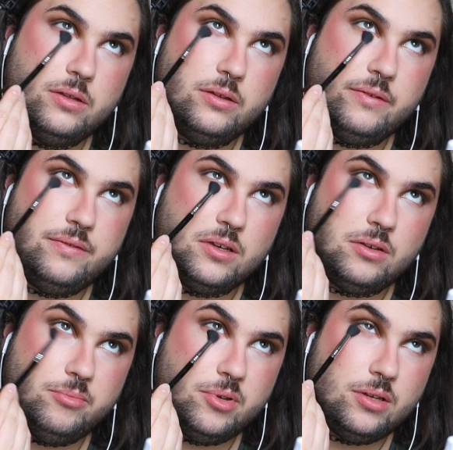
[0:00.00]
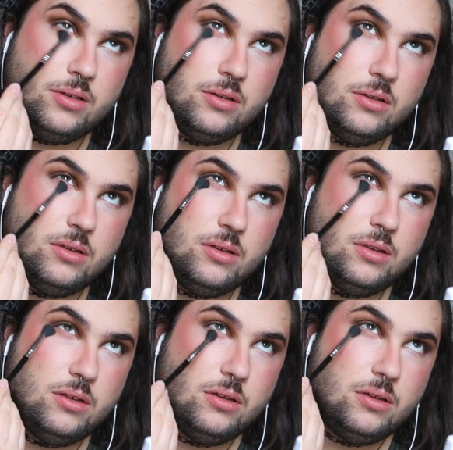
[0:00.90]
No, I think about
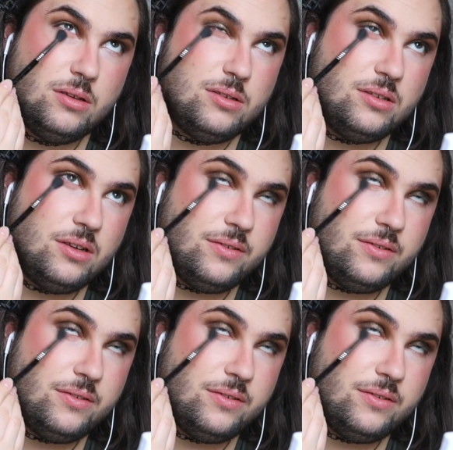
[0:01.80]
it.